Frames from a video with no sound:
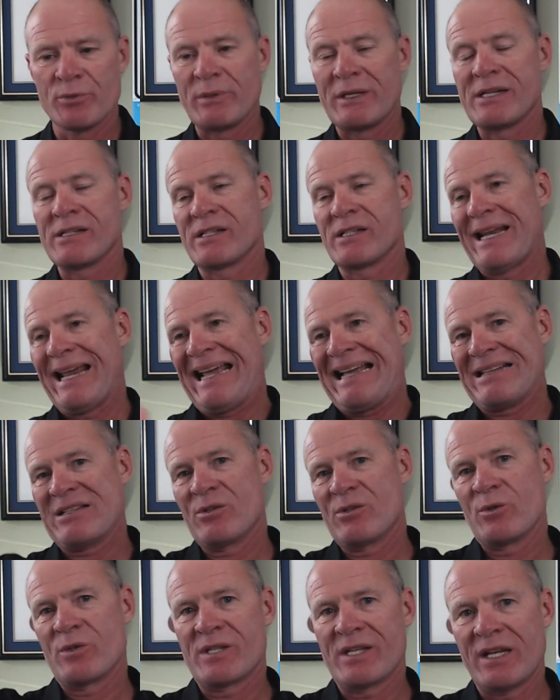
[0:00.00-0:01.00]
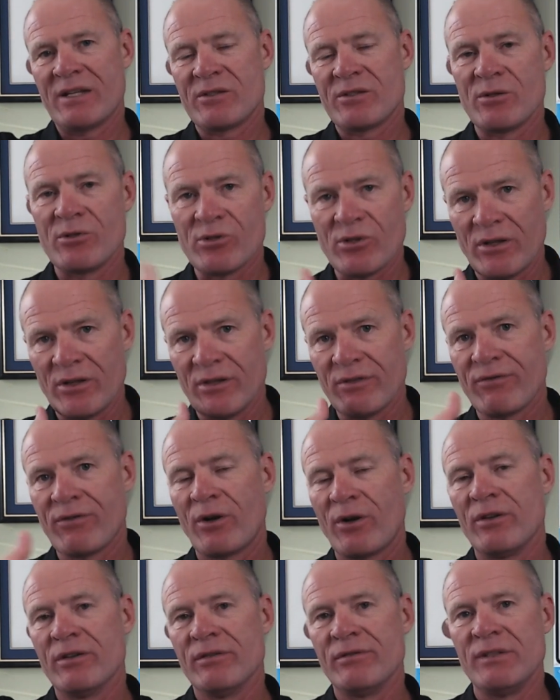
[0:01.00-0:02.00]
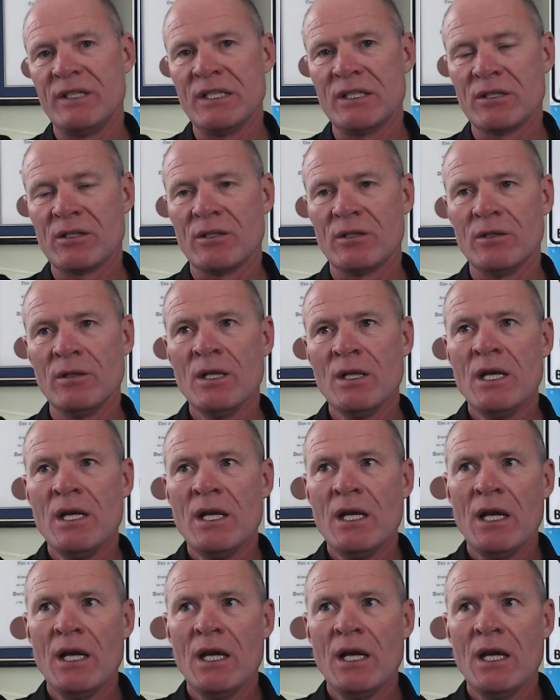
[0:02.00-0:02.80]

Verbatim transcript: because it has those sensors on the front of the vehicle,